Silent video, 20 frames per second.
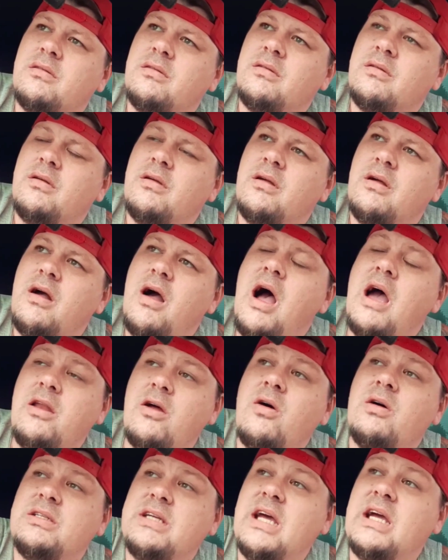I know, it takes
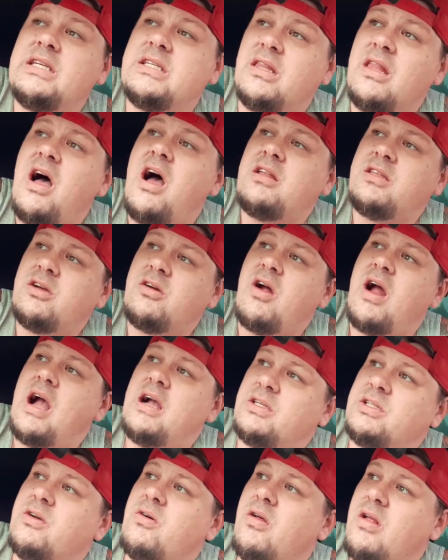a lot to crack a skull, I know.